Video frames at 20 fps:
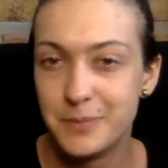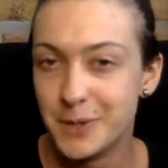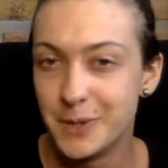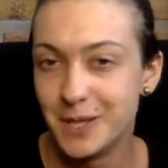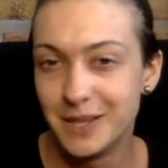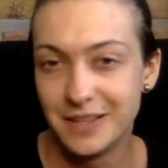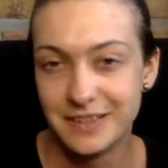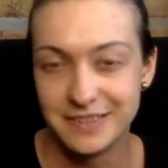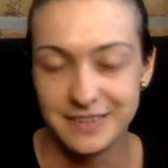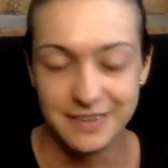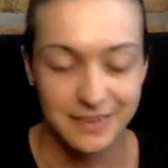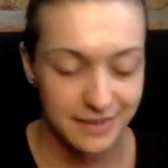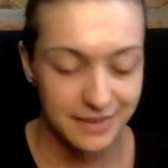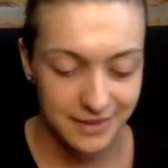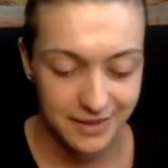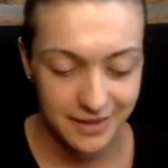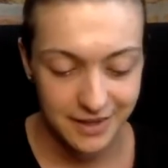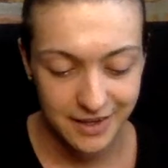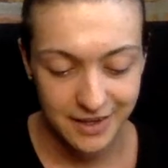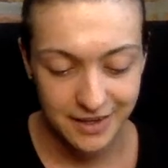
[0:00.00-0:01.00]
But
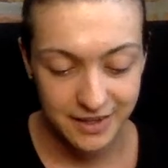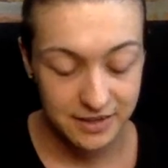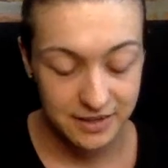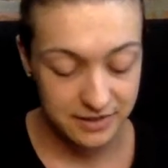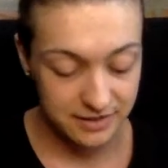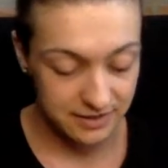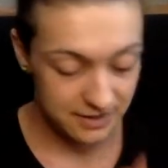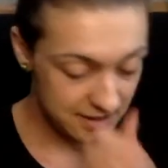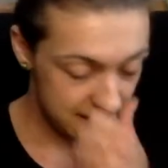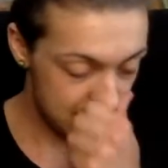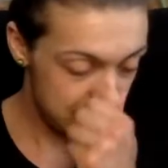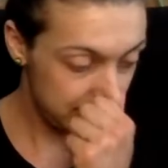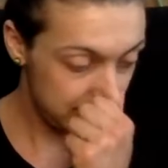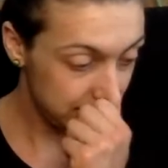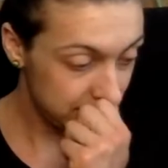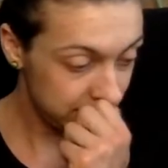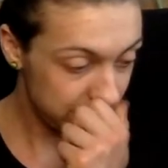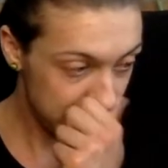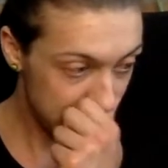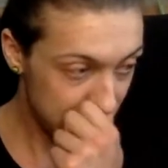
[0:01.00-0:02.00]
listen,
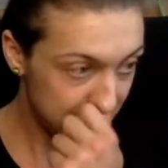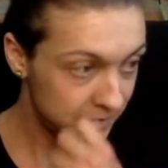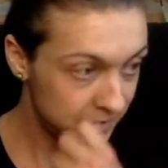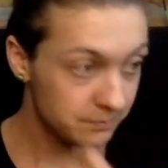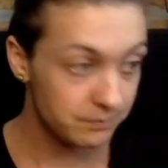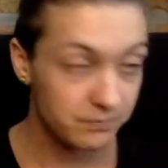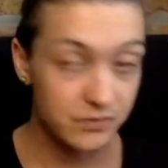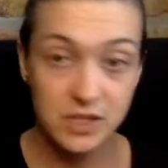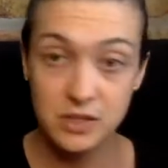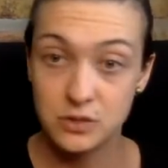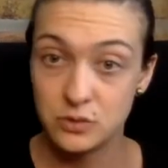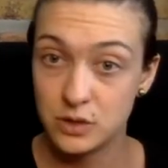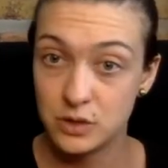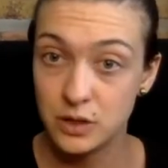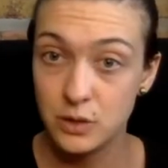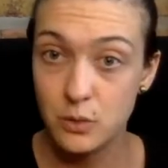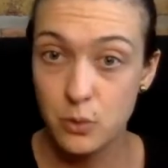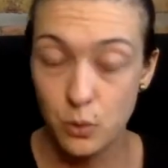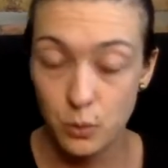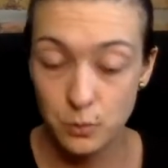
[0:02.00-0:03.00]
this flag is
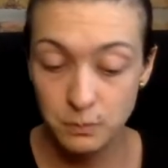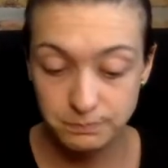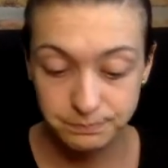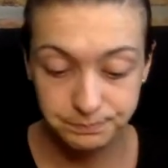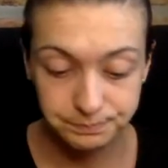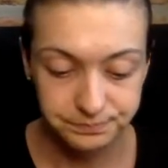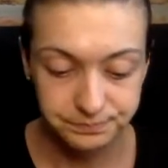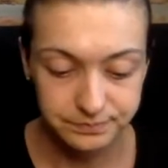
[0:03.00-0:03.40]
really cool.